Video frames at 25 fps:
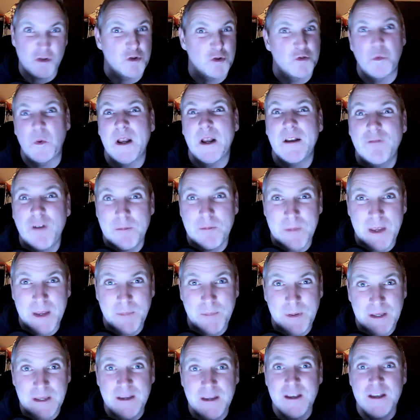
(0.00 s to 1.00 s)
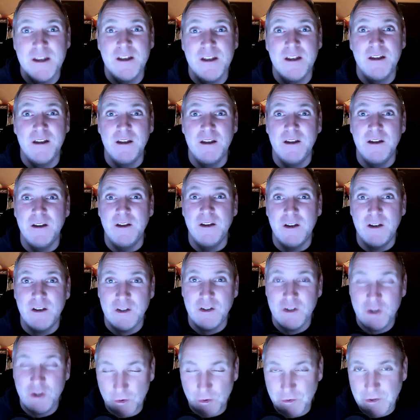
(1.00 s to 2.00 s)
drugs, whatever it may be.
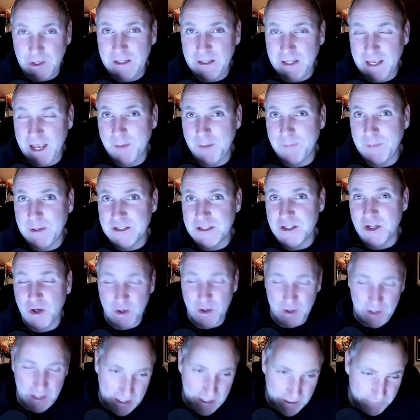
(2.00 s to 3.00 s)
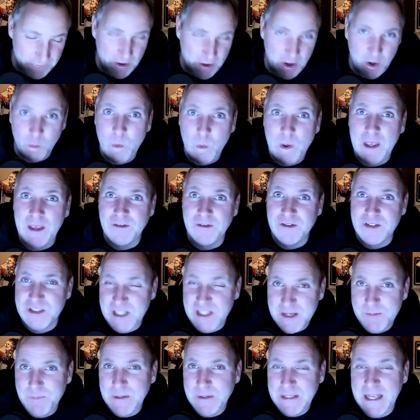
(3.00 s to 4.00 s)
Your daily habits have a way of
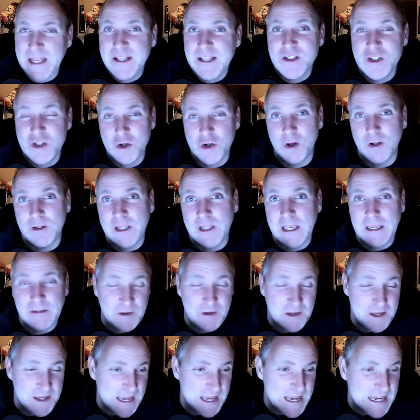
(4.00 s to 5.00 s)
seeping into your life.